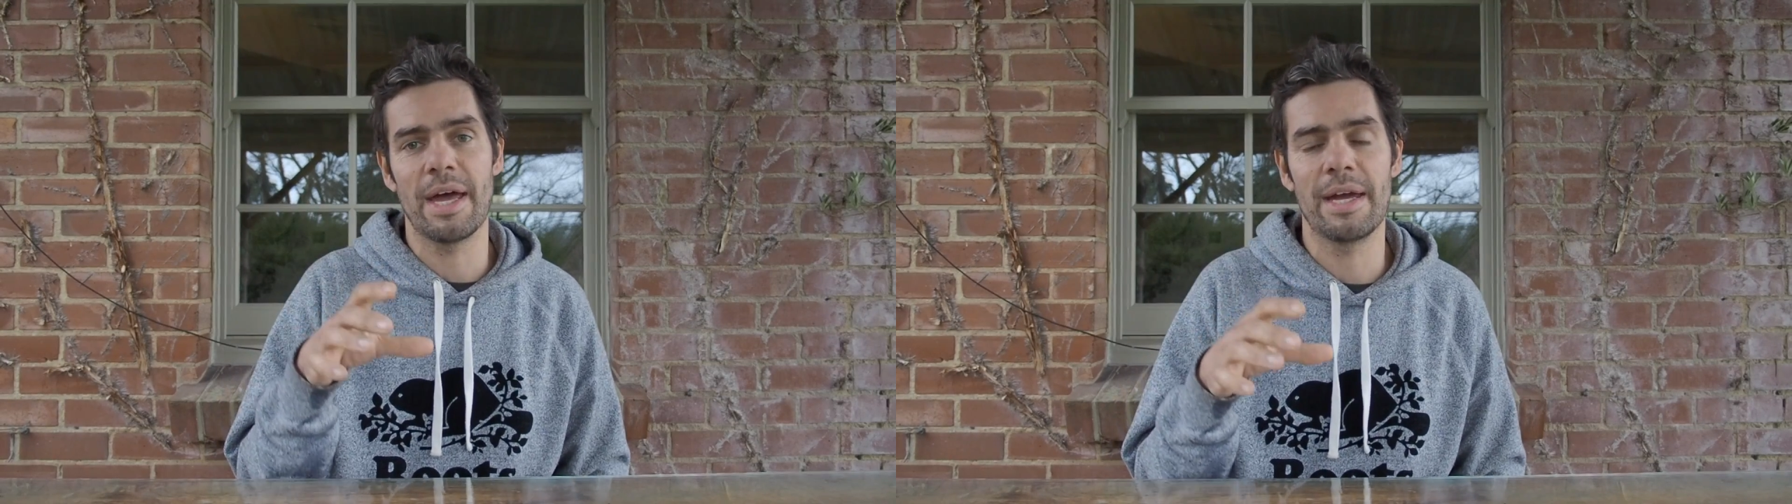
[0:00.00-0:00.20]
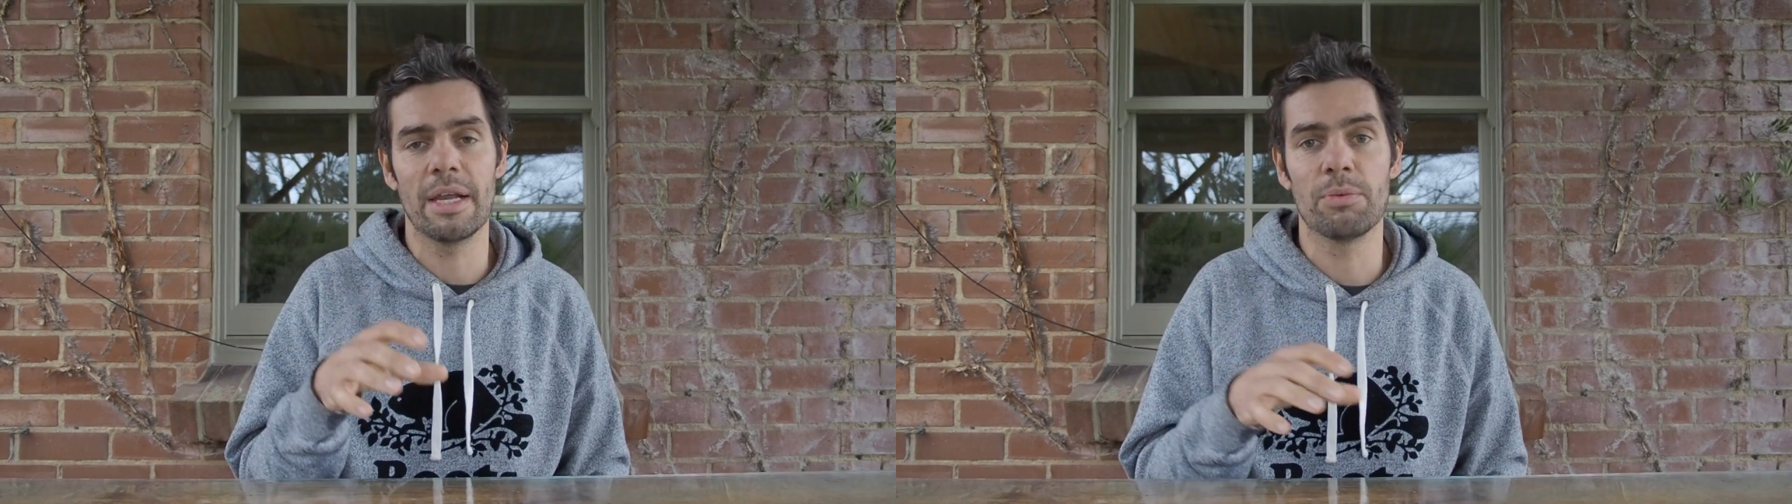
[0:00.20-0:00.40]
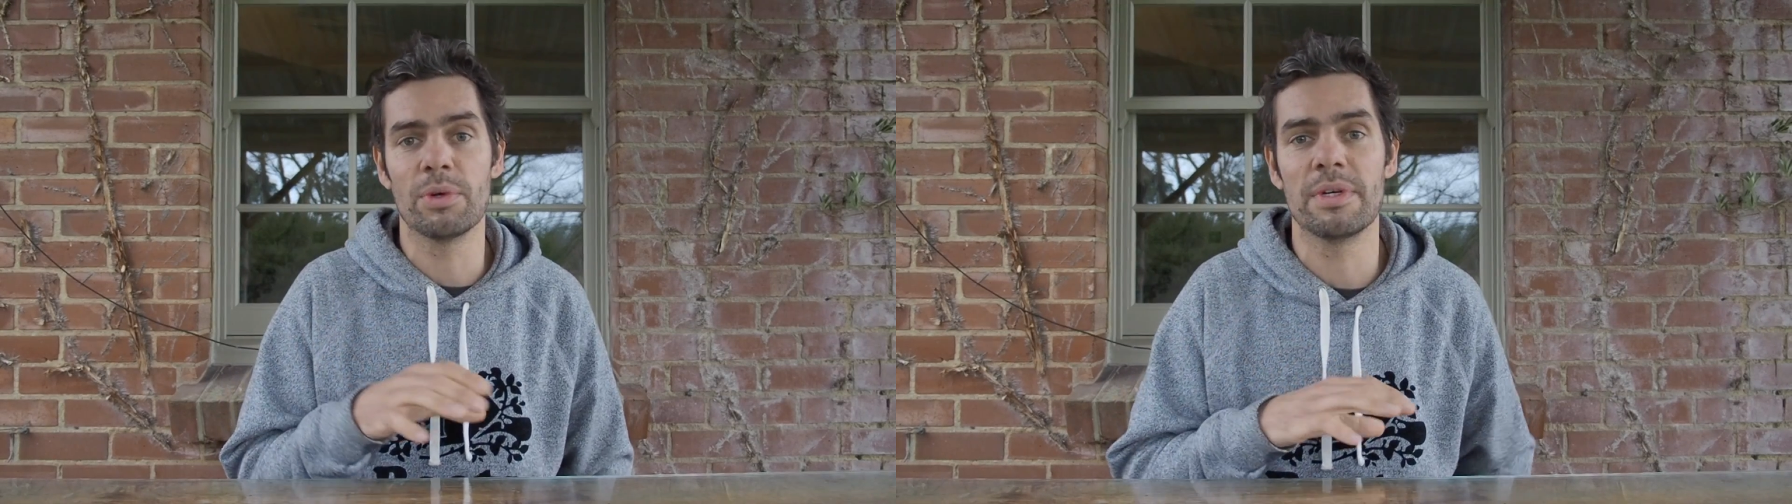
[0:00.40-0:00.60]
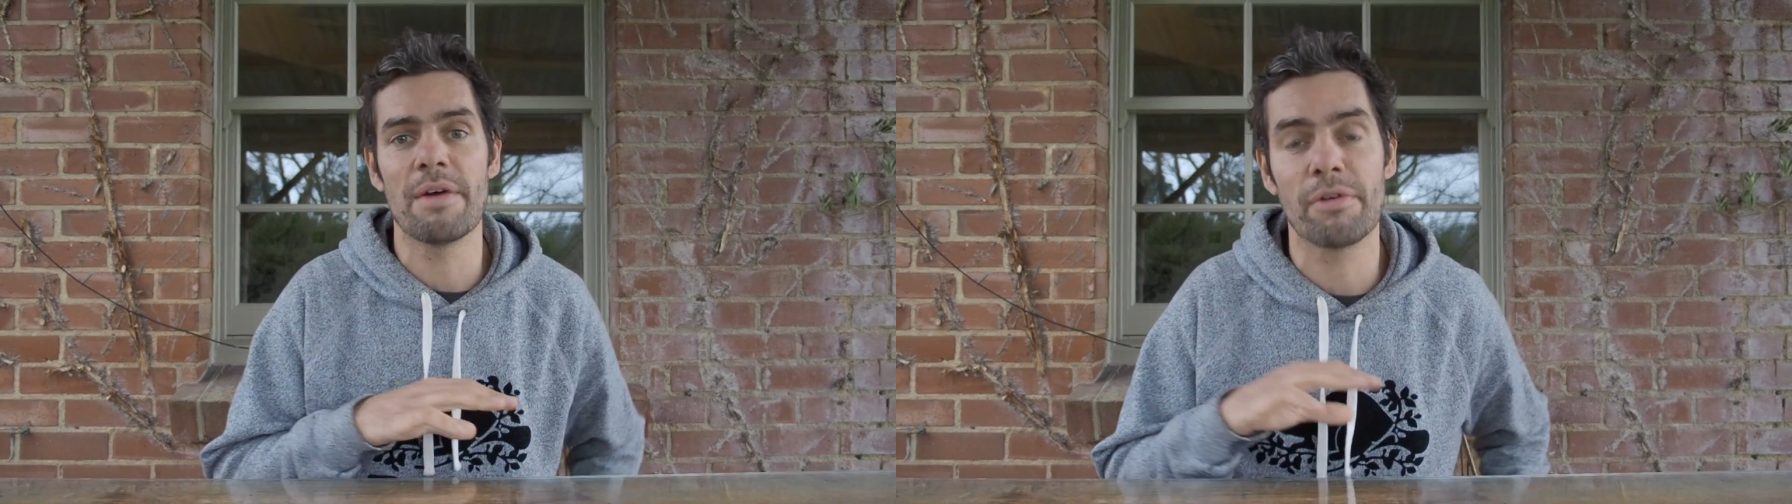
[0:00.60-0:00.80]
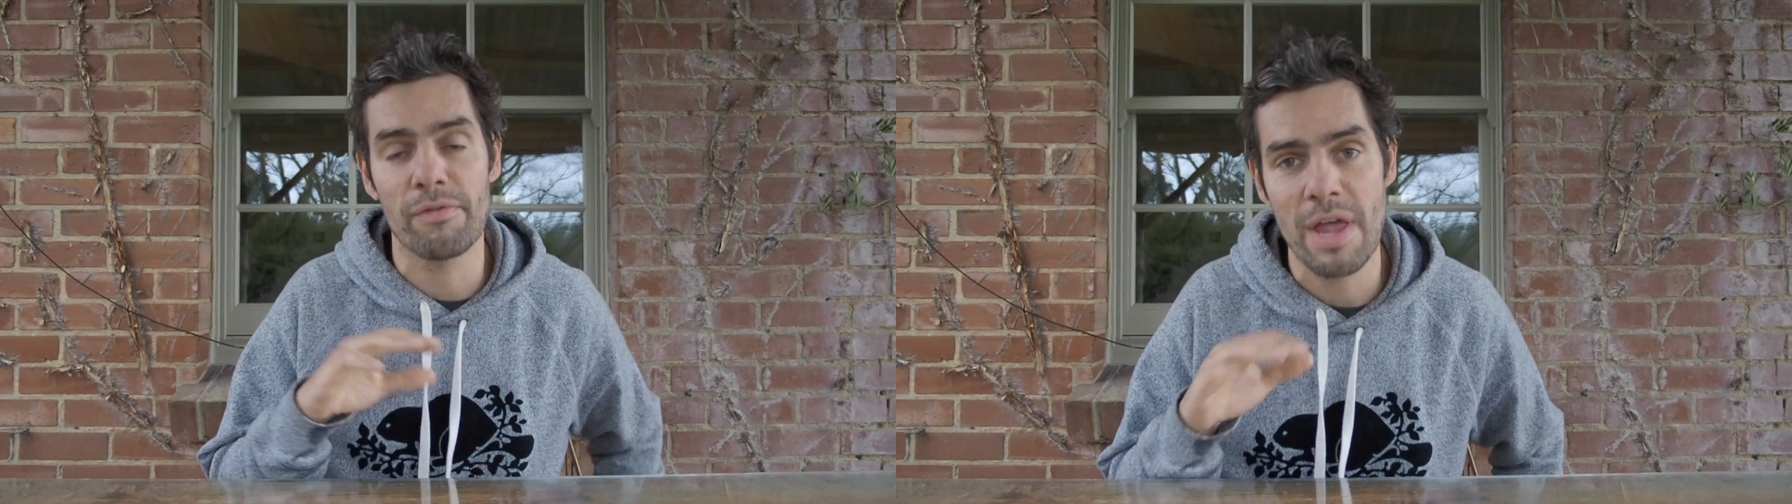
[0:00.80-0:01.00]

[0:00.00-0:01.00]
halo would never have